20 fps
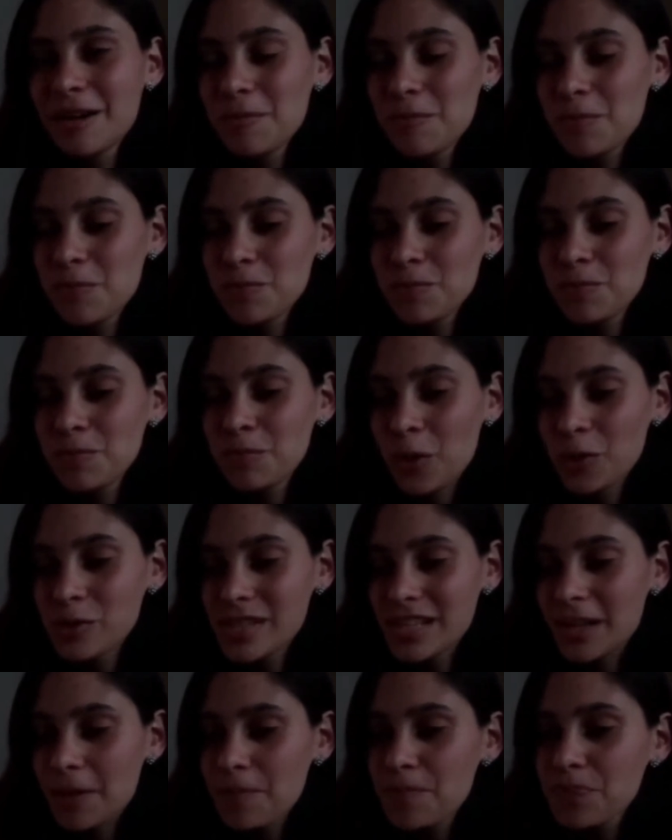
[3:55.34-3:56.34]
mostly.
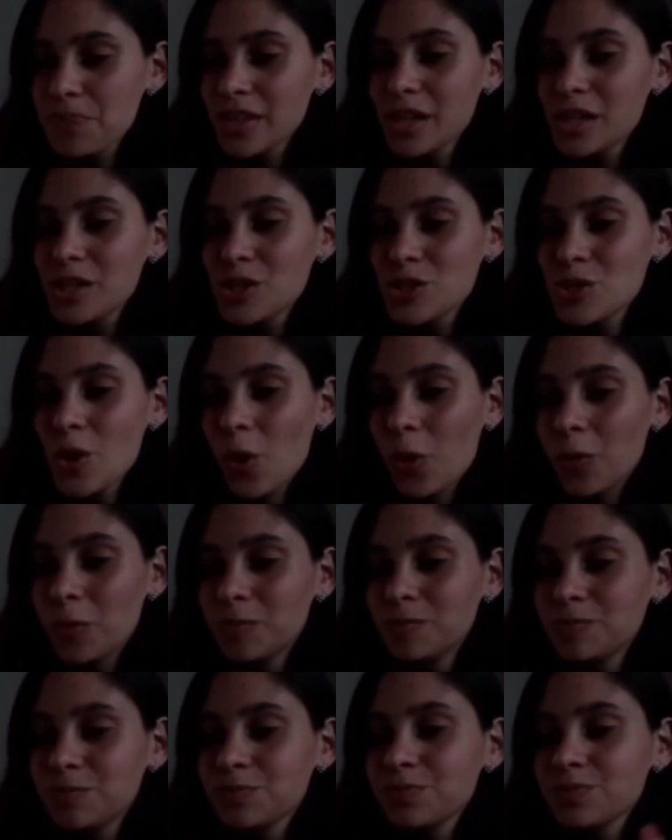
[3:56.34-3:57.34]
So,
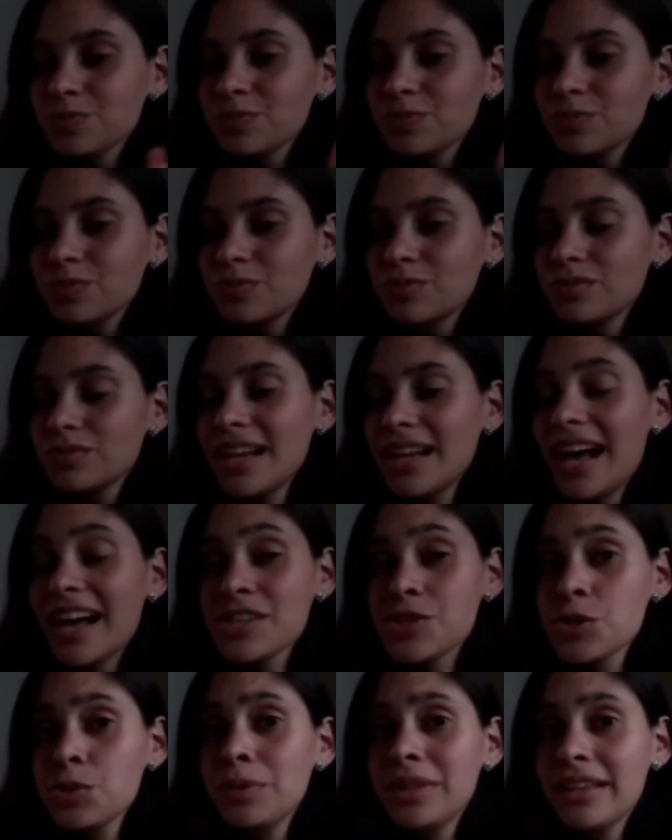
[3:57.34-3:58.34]

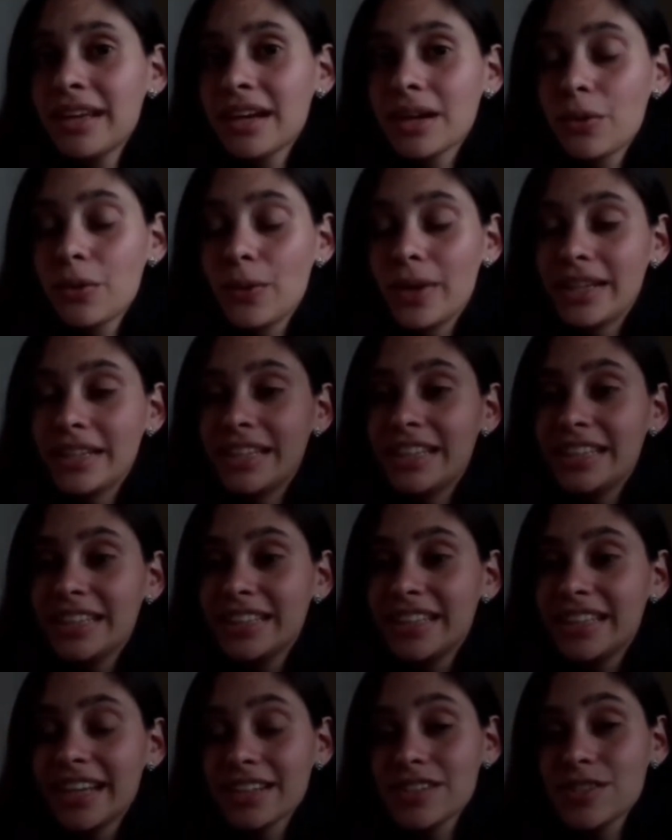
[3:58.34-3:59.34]
assuming that when he
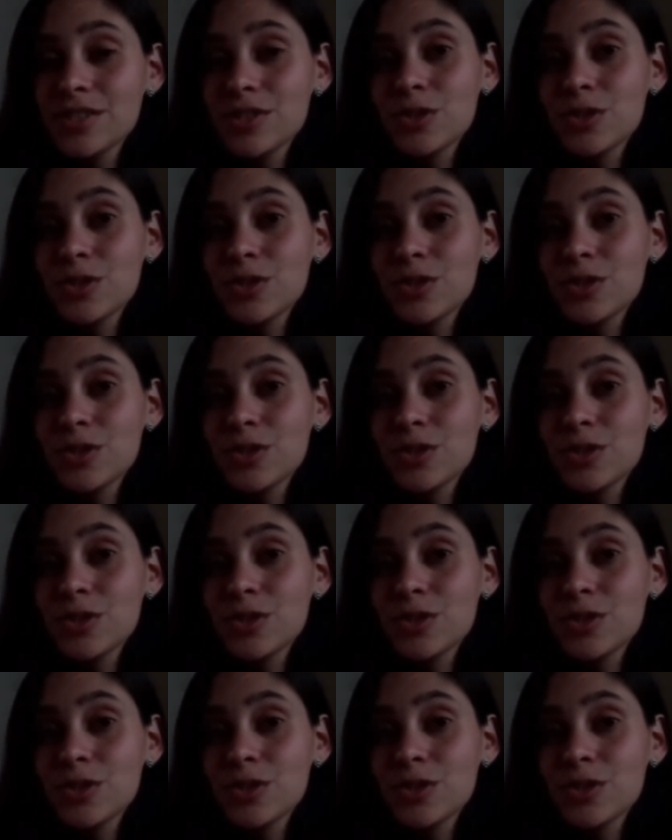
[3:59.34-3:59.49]
gets to the